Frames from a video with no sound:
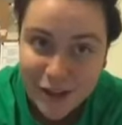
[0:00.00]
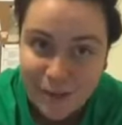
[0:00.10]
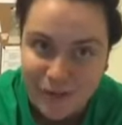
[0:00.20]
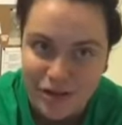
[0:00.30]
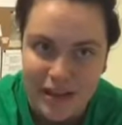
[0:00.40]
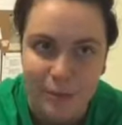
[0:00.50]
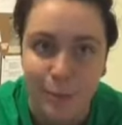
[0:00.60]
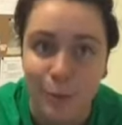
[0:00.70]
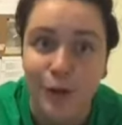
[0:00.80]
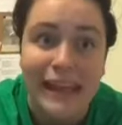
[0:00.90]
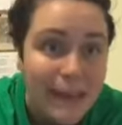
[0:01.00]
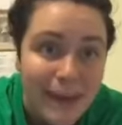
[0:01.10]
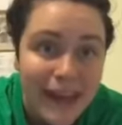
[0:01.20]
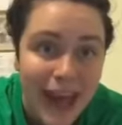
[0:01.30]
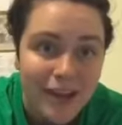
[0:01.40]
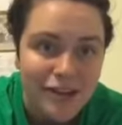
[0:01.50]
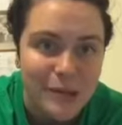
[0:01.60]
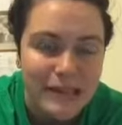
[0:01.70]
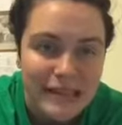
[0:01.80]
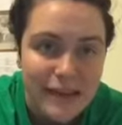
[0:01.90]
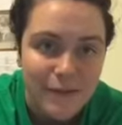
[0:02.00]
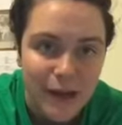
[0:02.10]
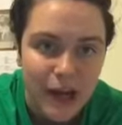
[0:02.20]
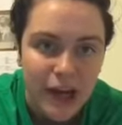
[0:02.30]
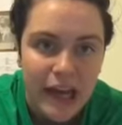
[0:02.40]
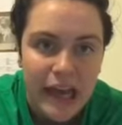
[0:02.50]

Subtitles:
which is a really big cat show at the state fair.